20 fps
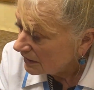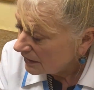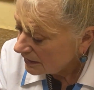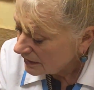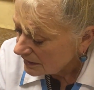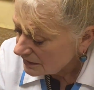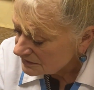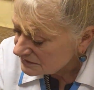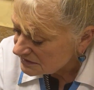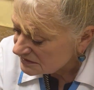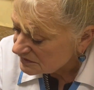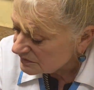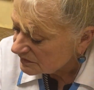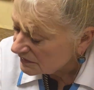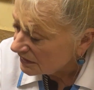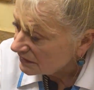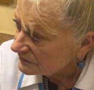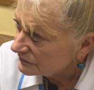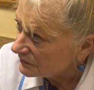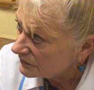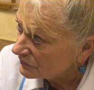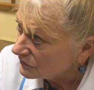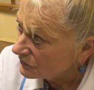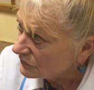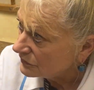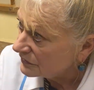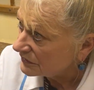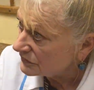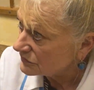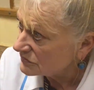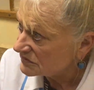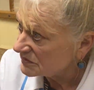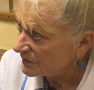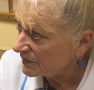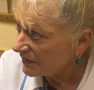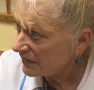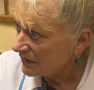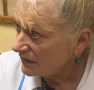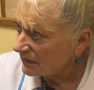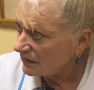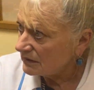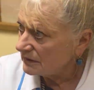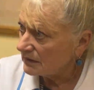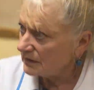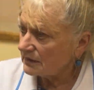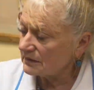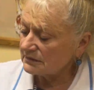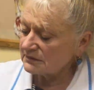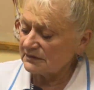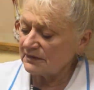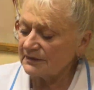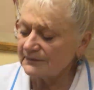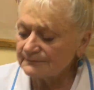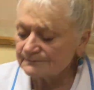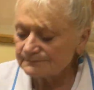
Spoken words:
And this blood will go into the brachial artery.